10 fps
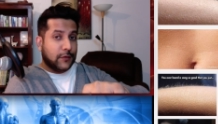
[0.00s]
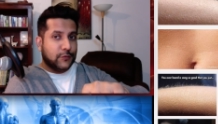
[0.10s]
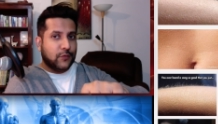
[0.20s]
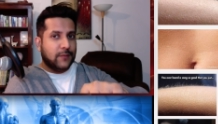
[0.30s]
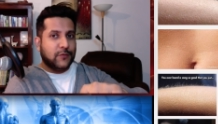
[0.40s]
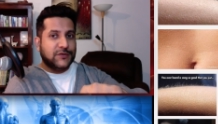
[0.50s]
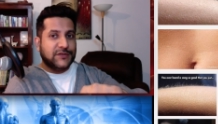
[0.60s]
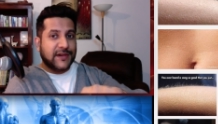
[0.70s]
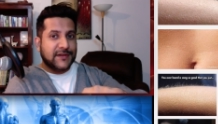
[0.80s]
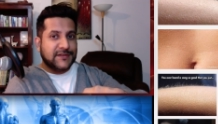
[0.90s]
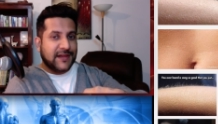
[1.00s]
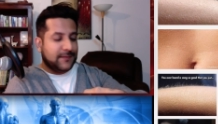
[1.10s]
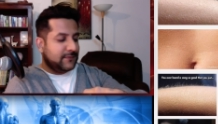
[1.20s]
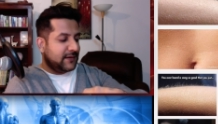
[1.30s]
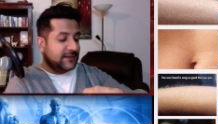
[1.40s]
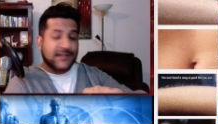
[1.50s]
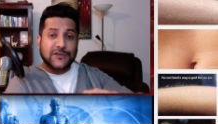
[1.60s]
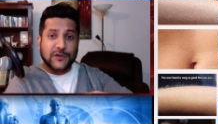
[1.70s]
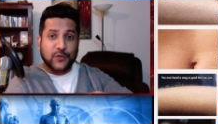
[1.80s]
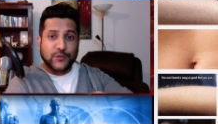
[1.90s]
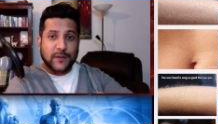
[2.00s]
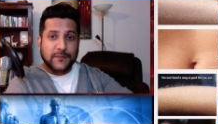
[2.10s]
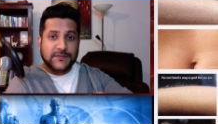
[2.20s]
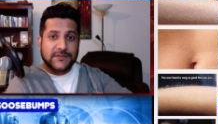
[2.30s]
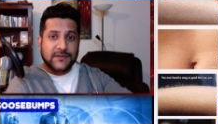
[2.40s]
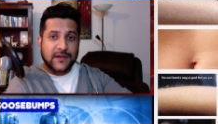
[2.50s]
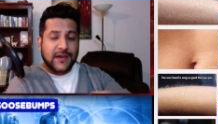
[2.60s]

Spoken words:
No, I'm not checking time. It's actually goosebumps.